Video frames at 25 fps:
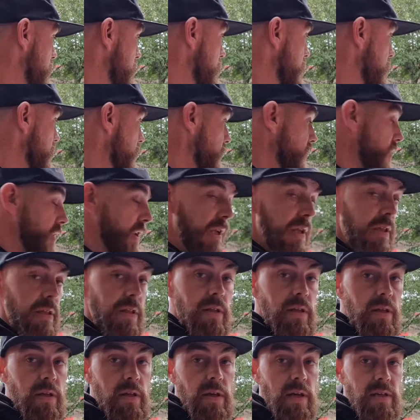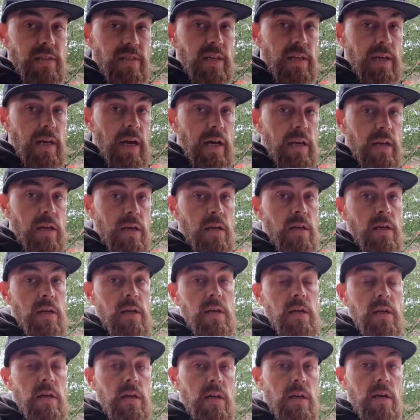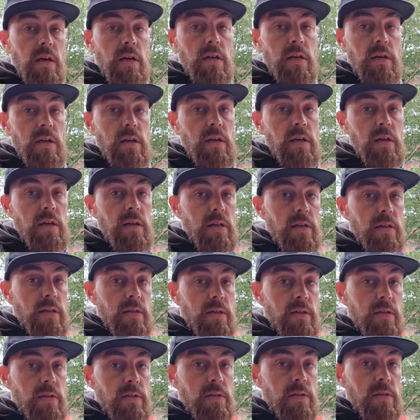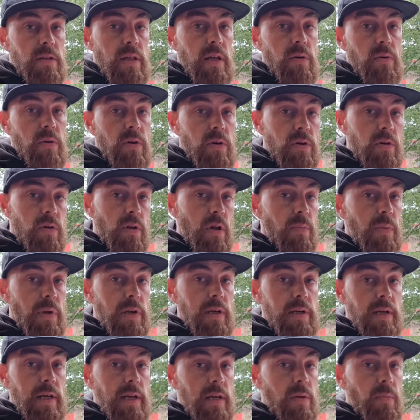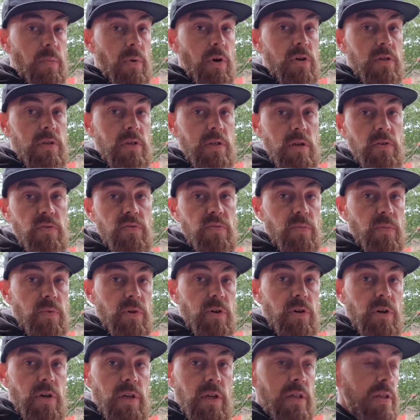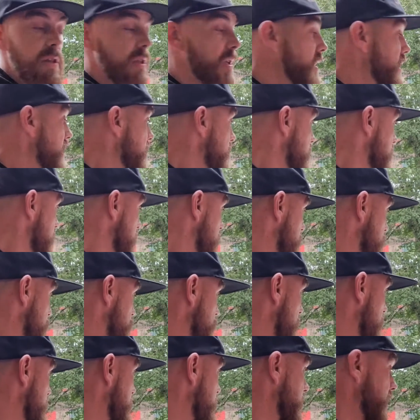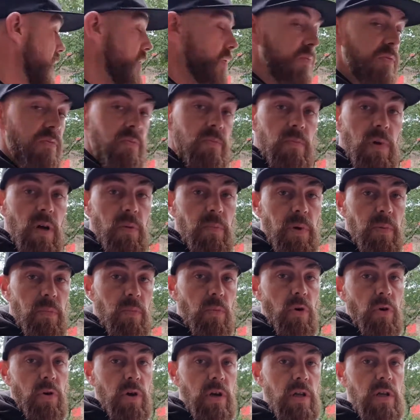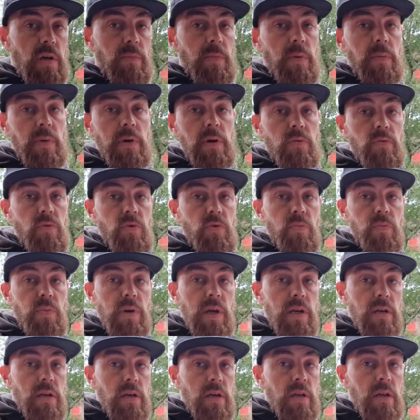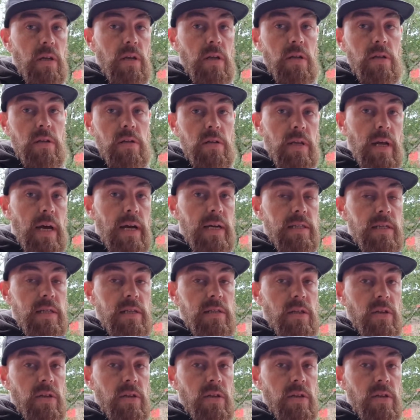underneath as I can, and then I'll be able to take the boxes out from underneath, drop it down a bit more, and it'll give me a bit of room then to access the